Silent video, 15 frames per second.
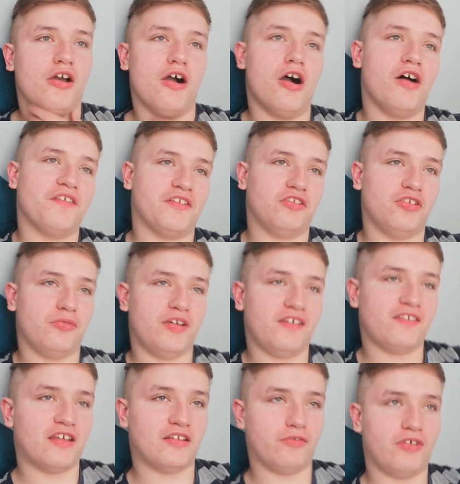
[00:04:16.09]
also had to do
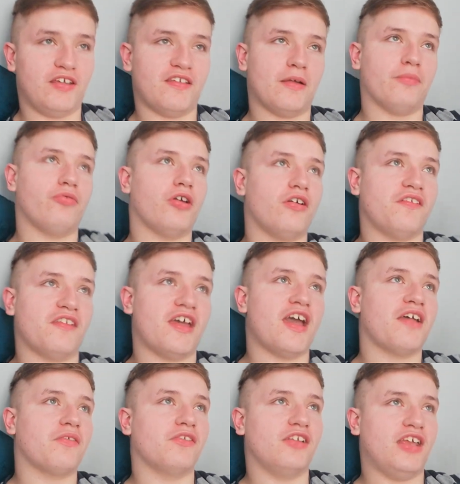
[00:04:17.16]
reset the reset
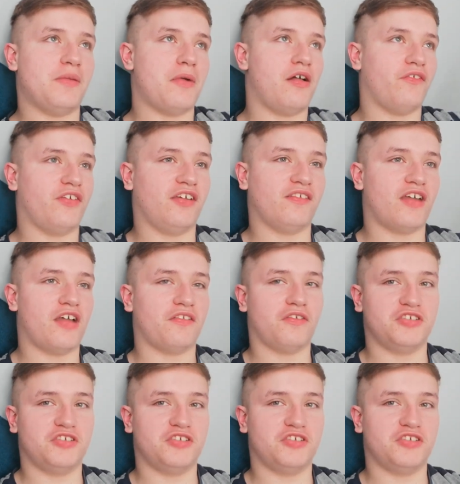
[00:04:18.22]
process with the email things out.